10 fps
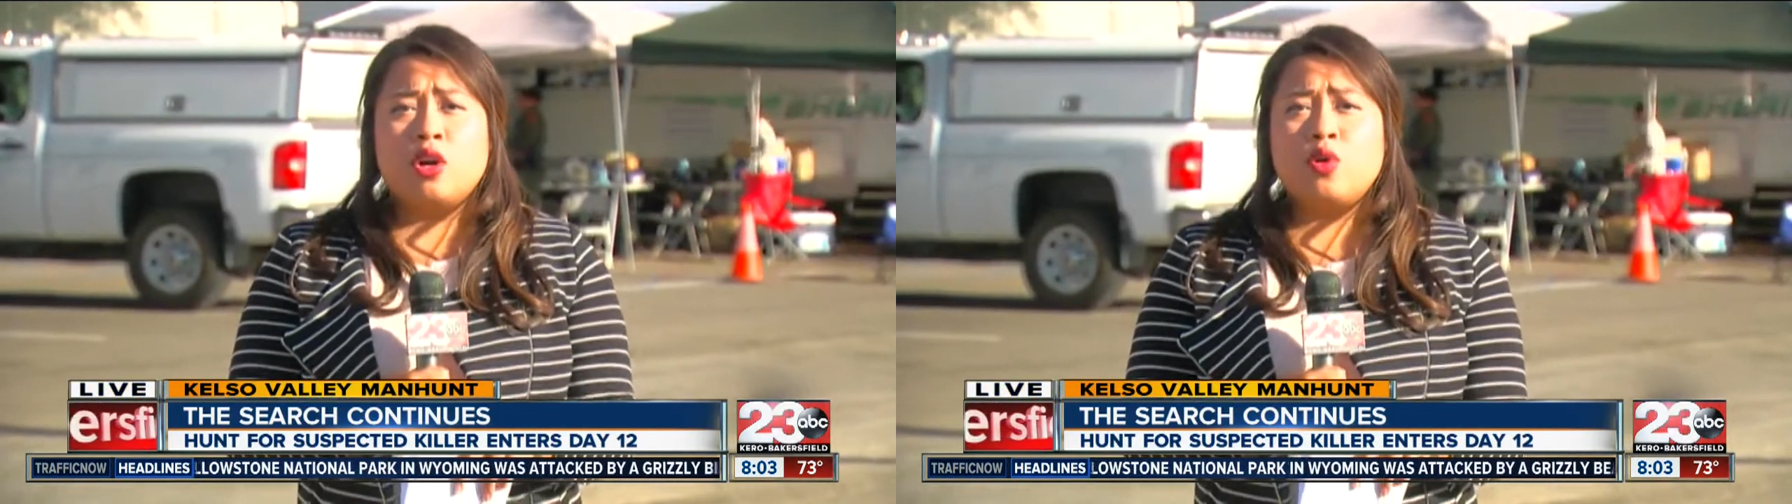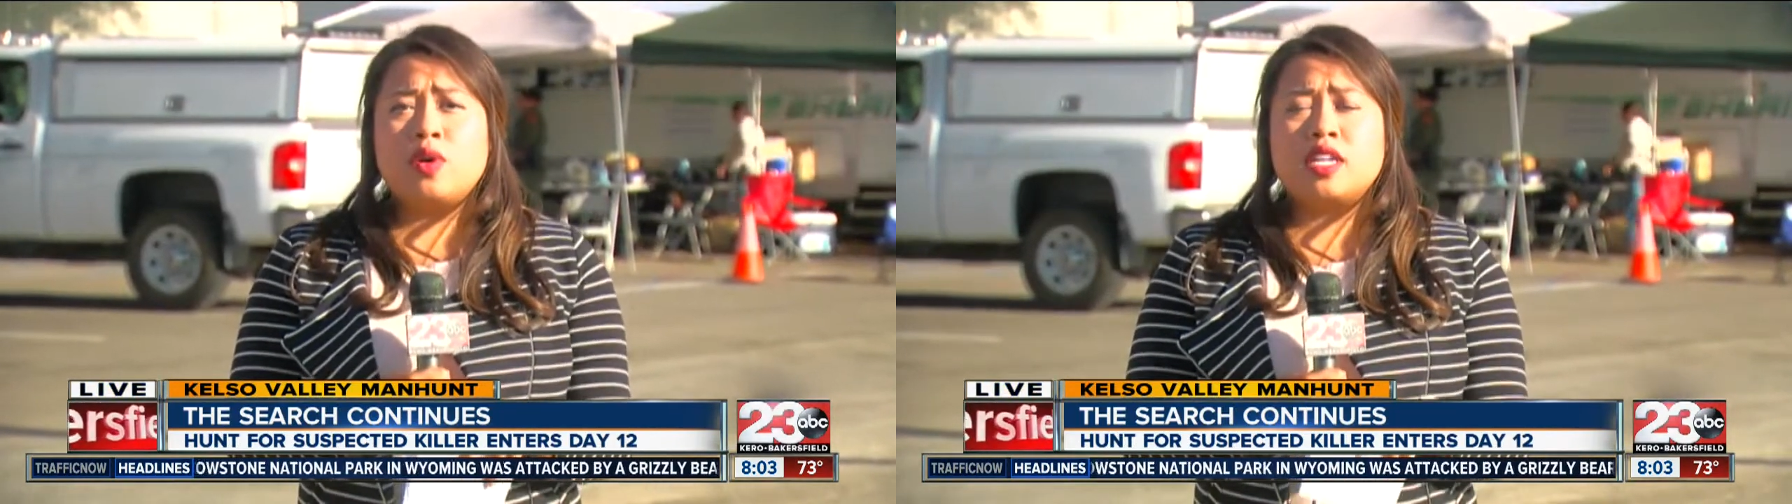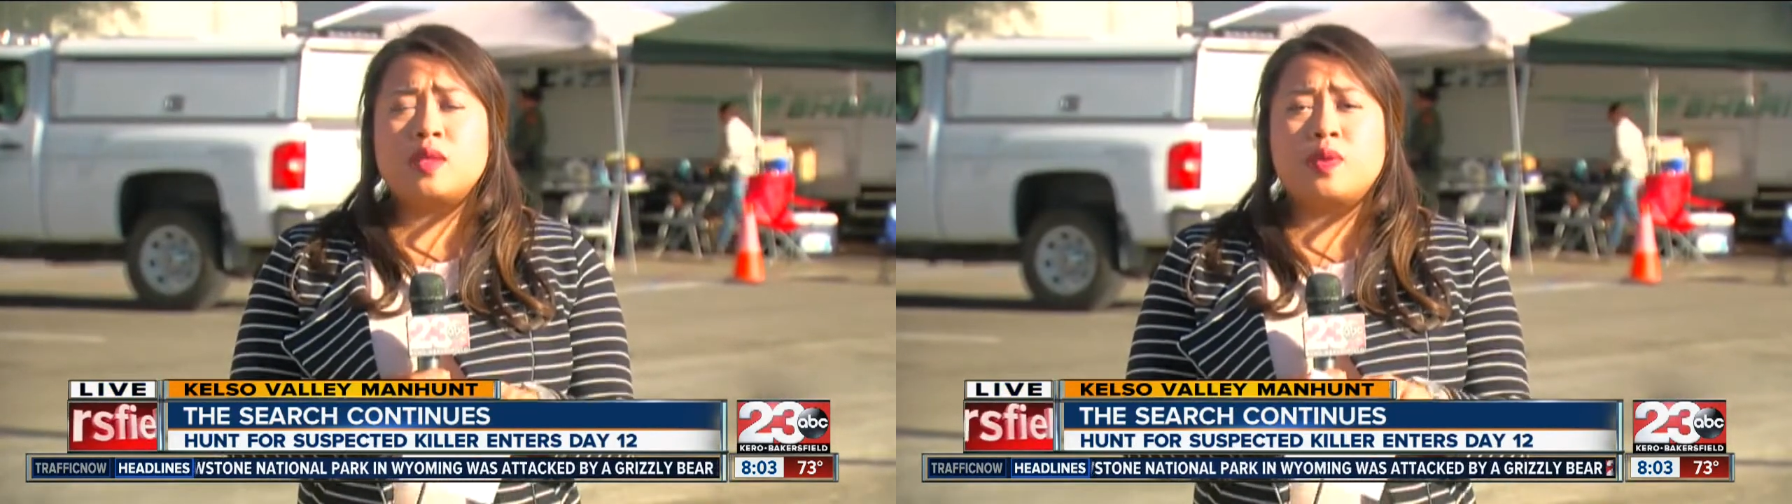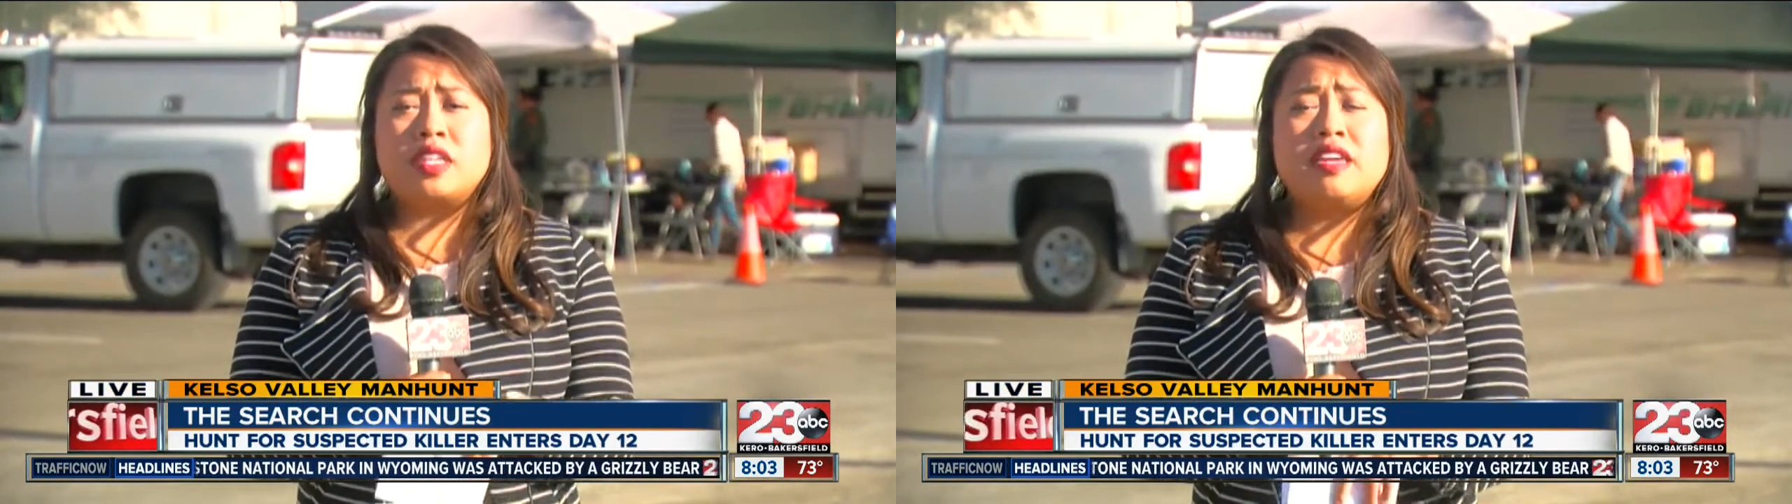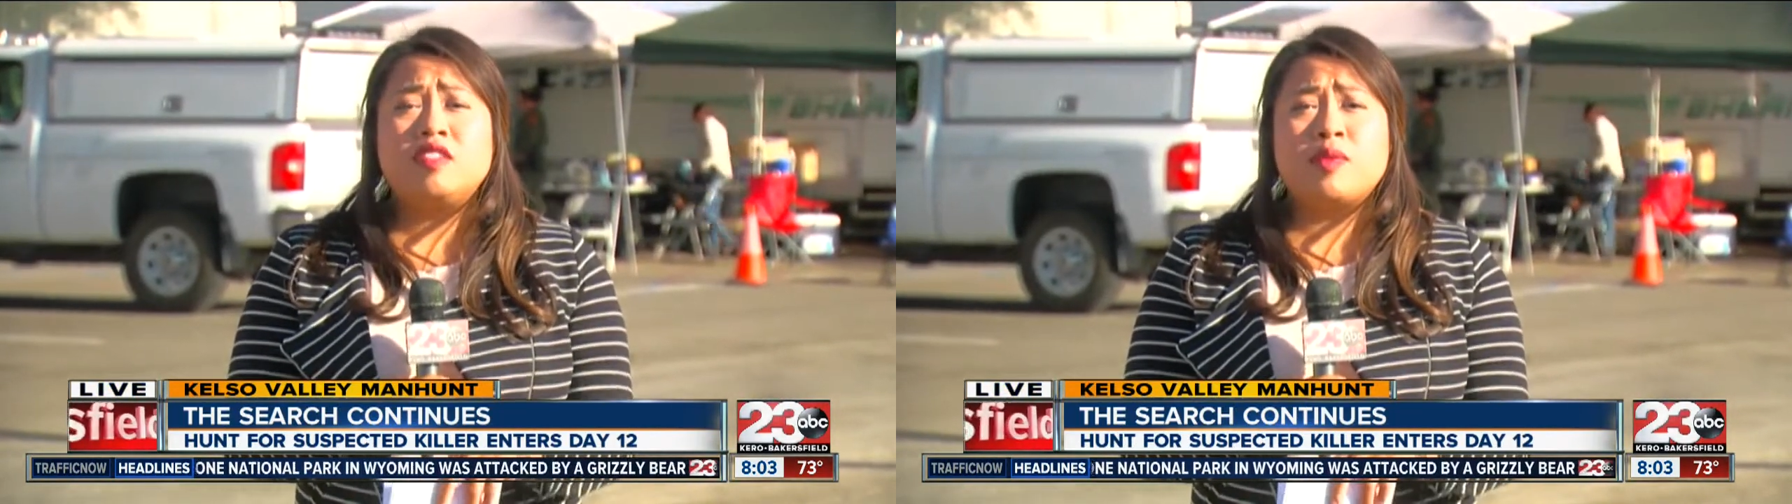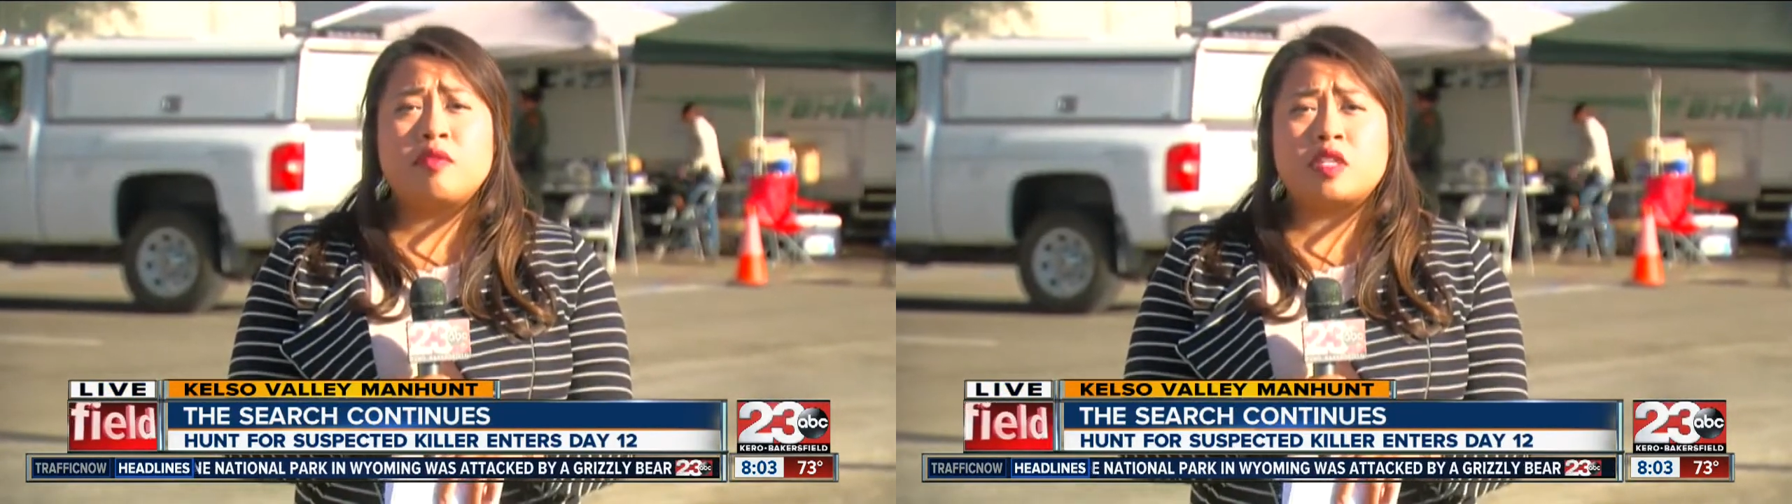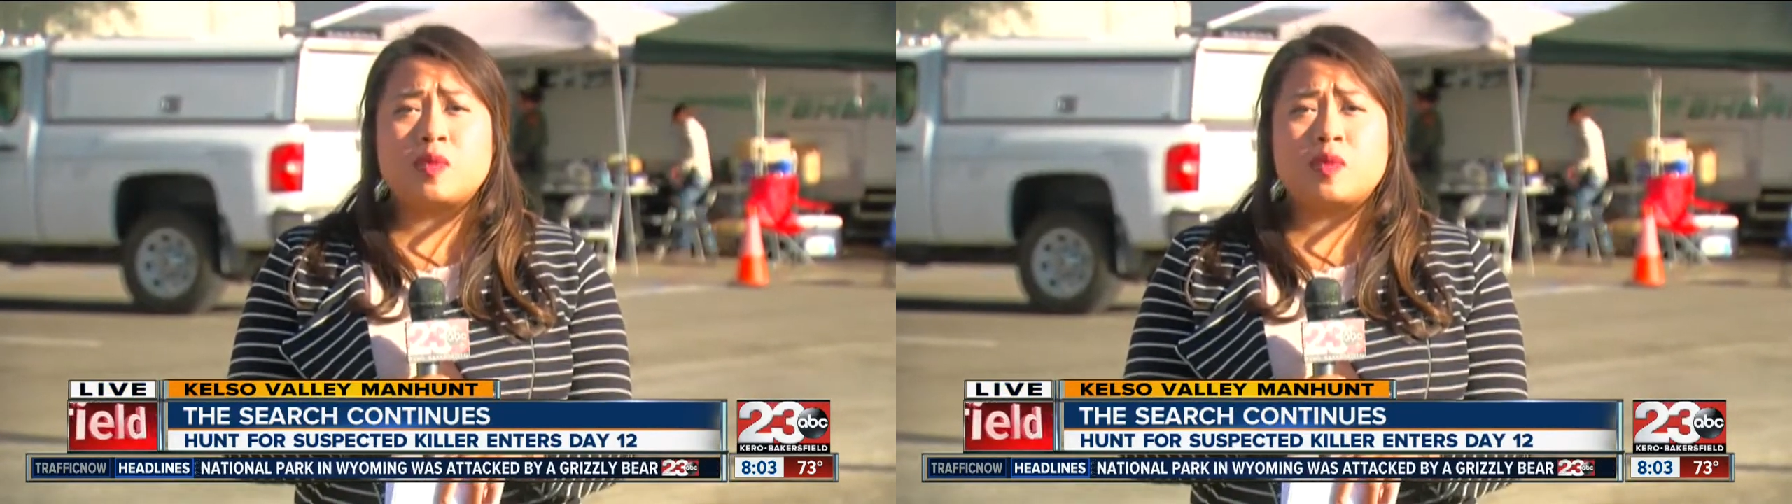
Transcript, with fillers: who is believed to be